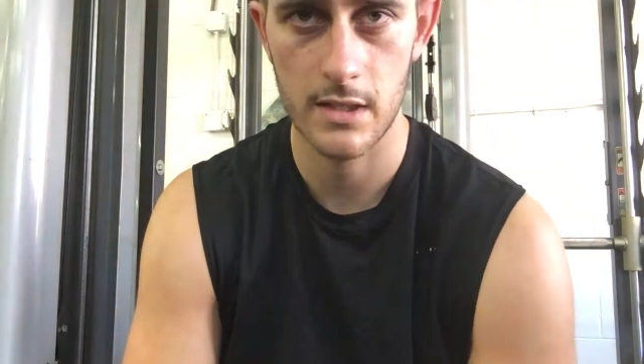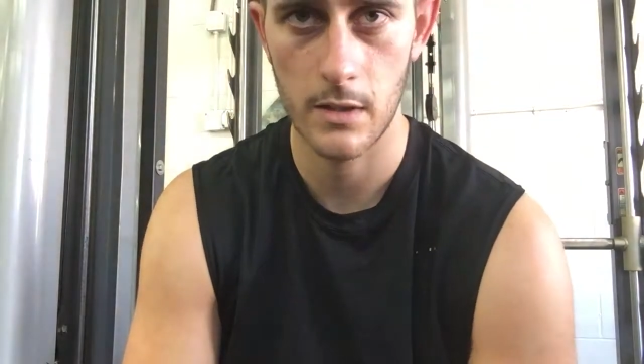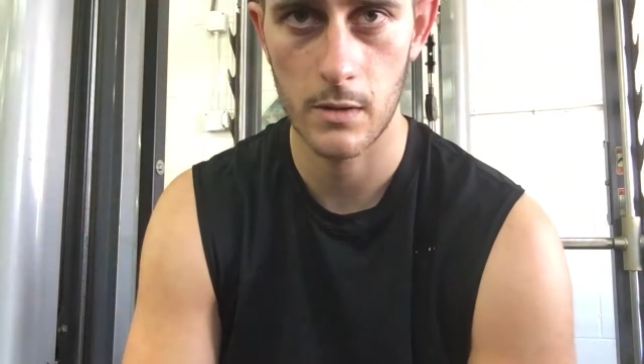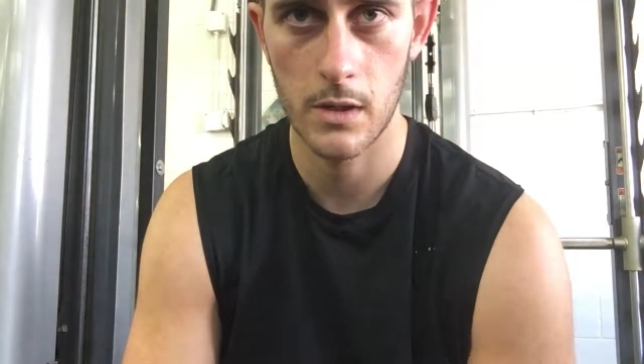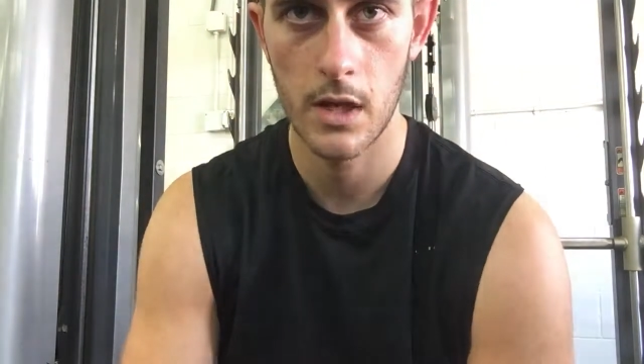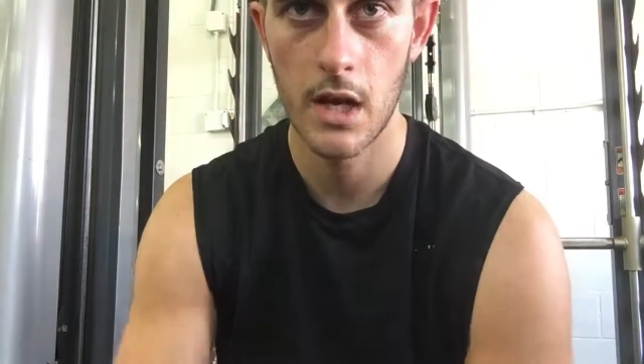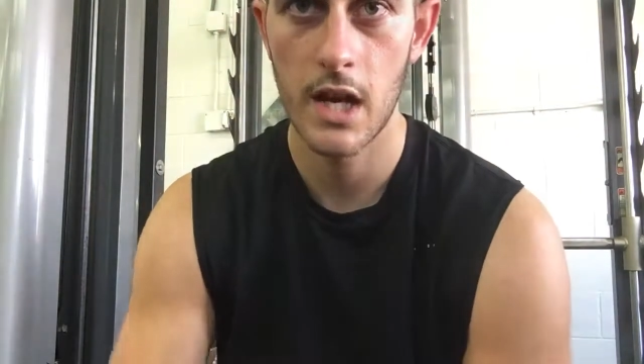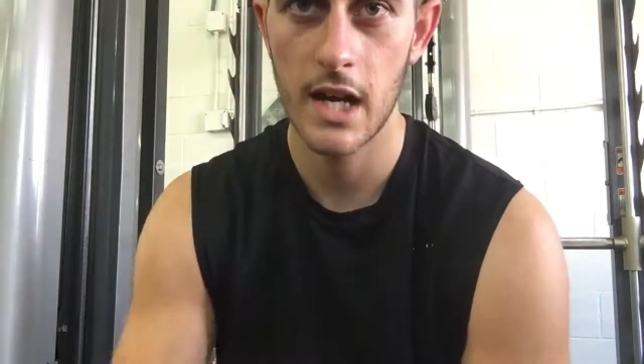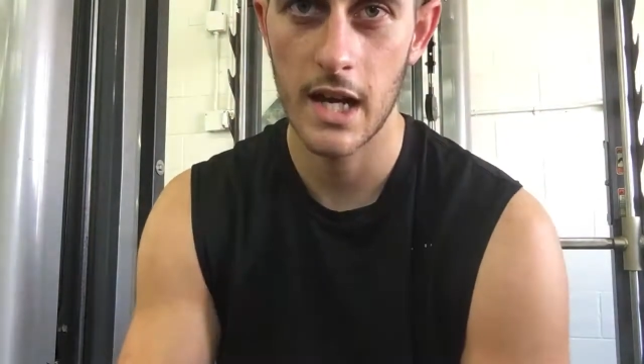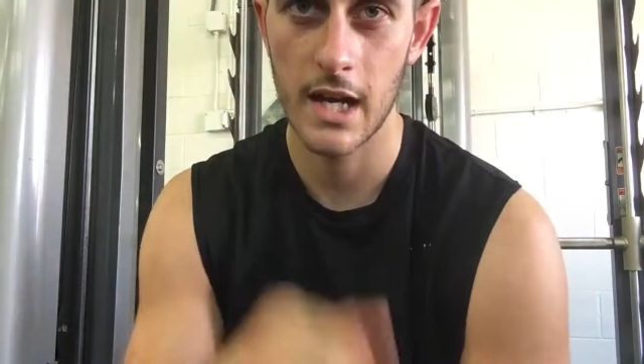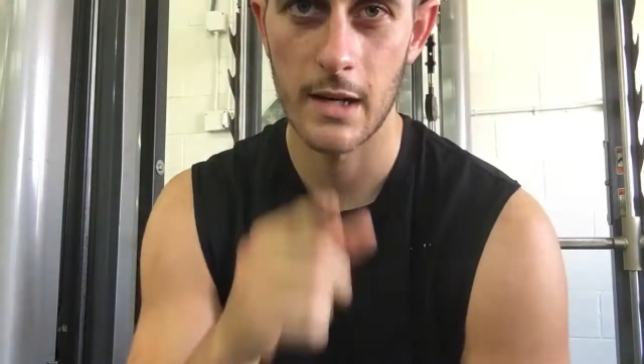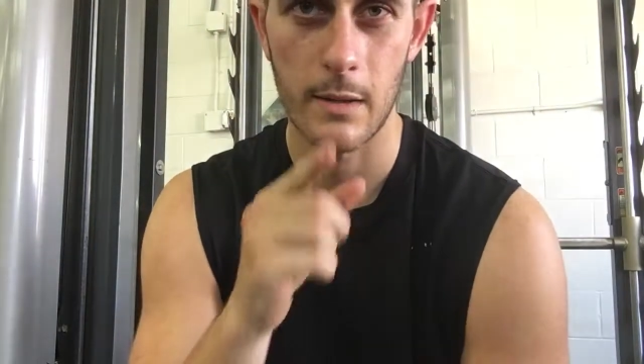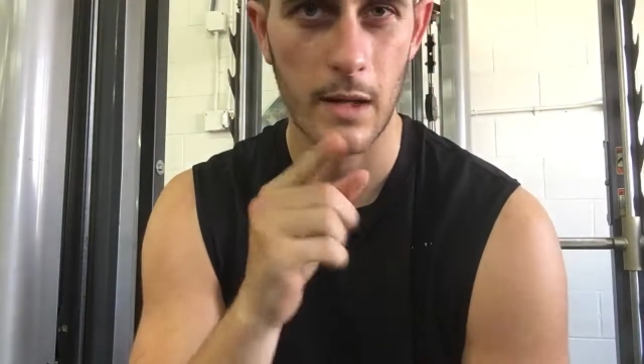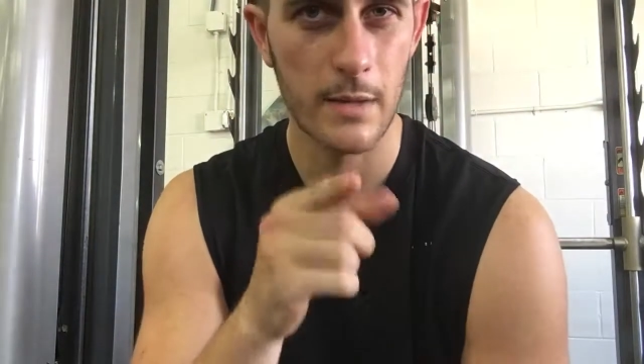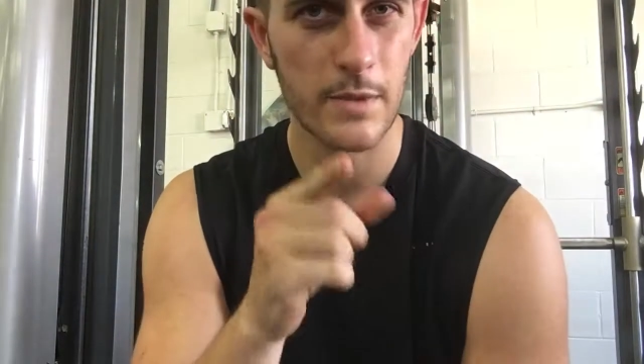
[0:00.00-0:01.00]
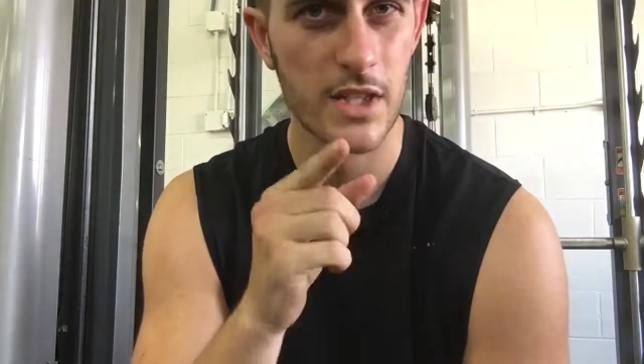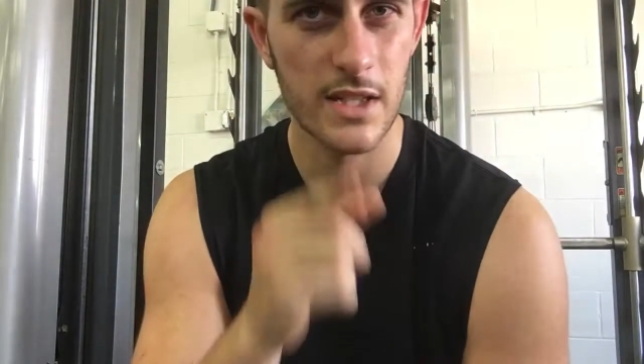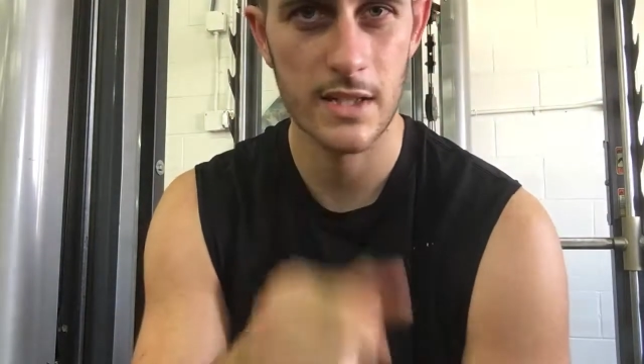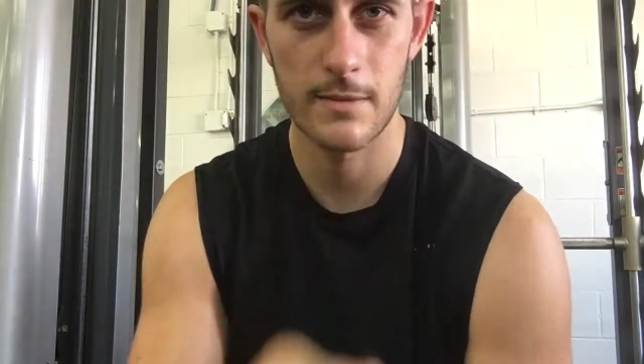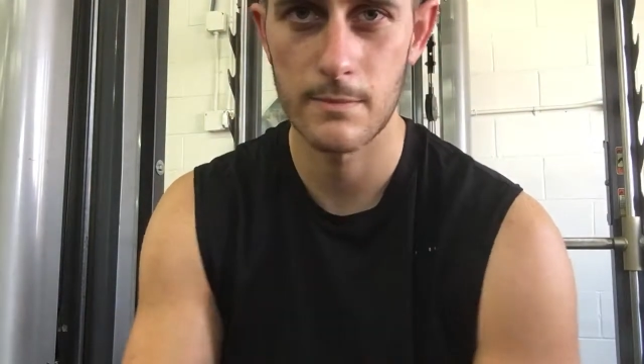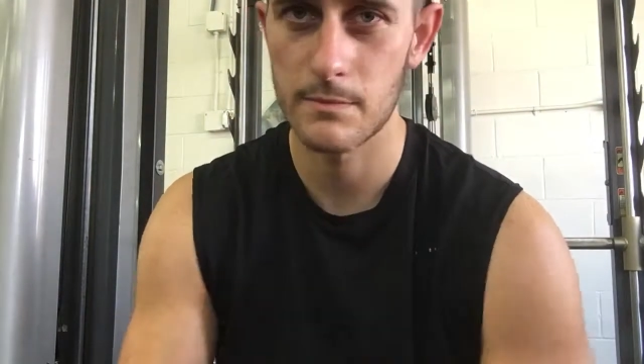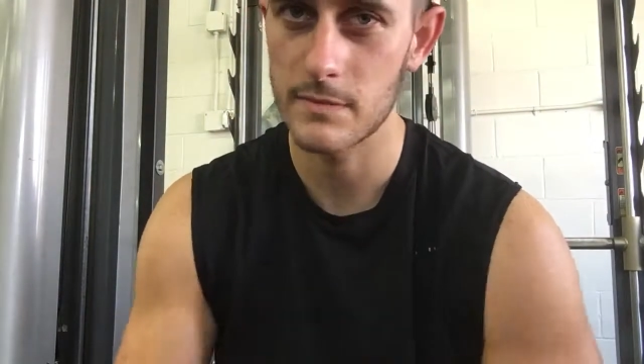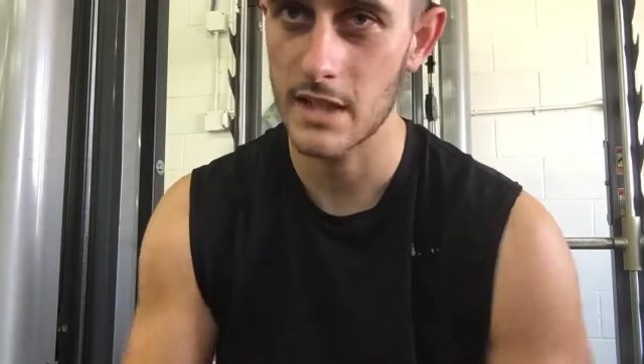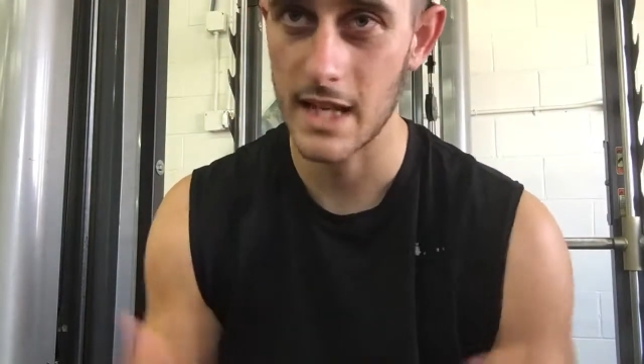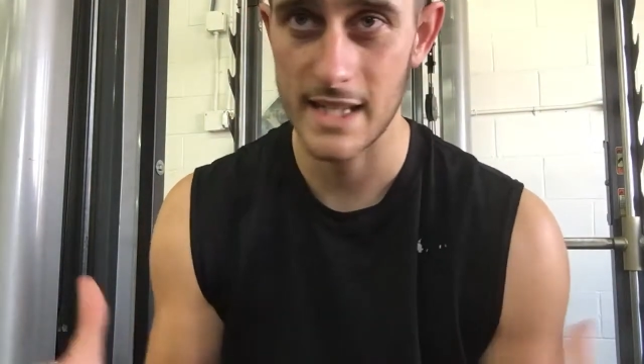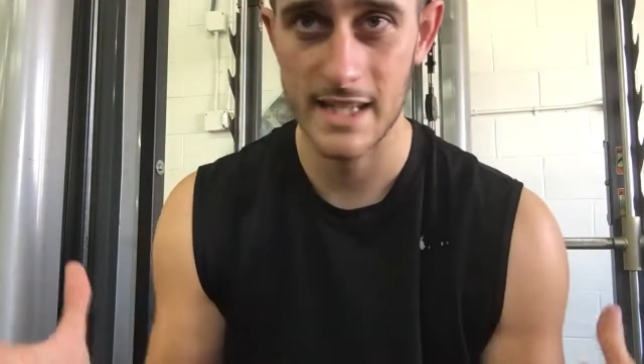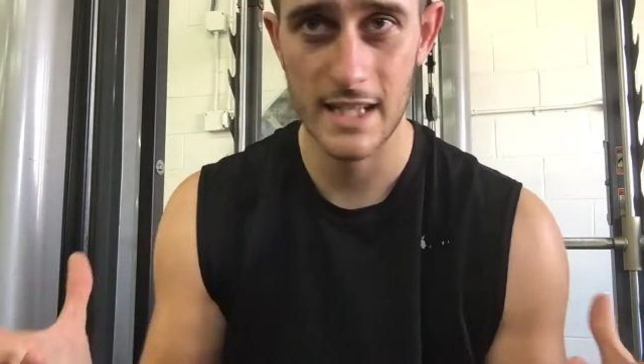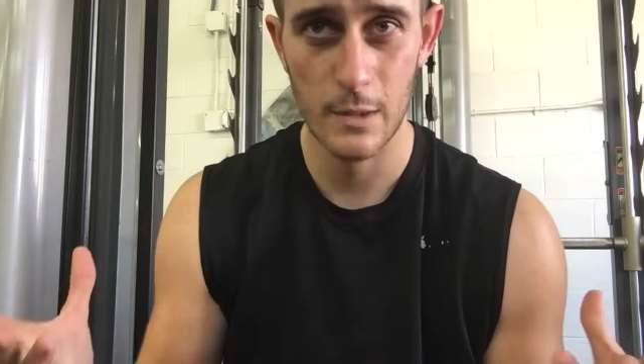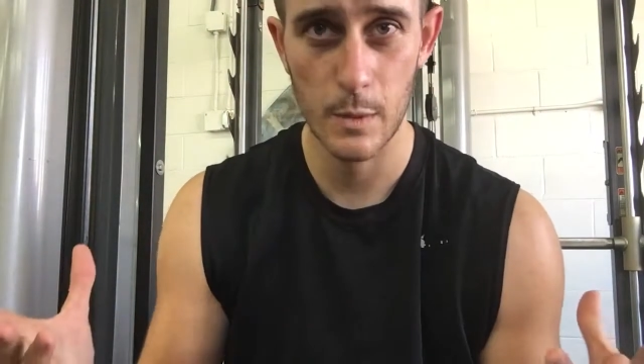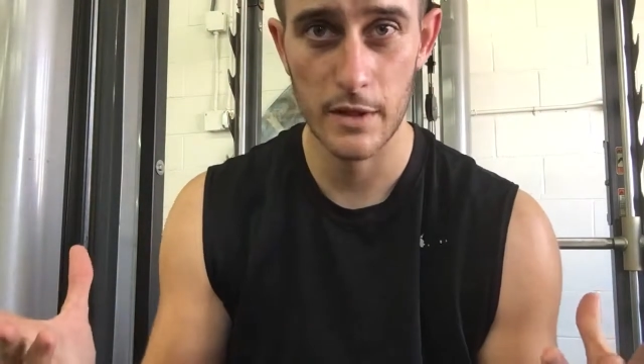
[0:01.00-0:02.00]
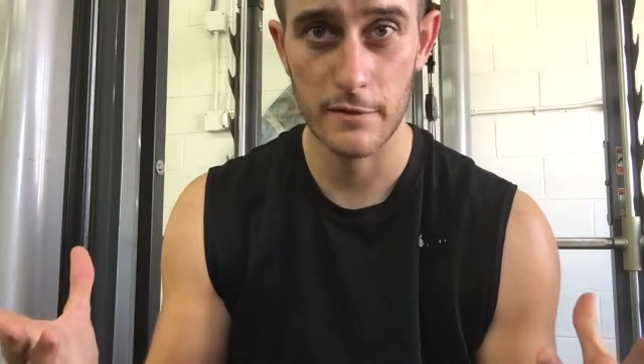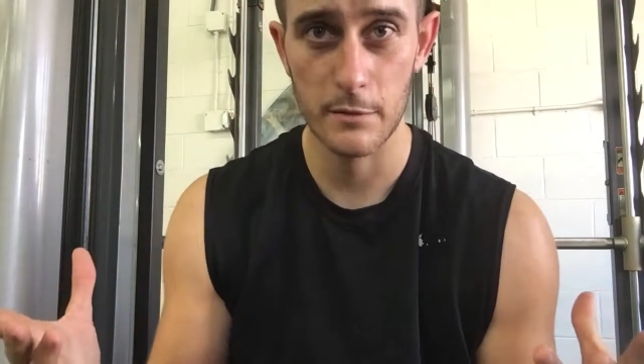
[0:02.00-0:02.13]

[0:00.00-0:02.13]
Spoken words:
So I see it work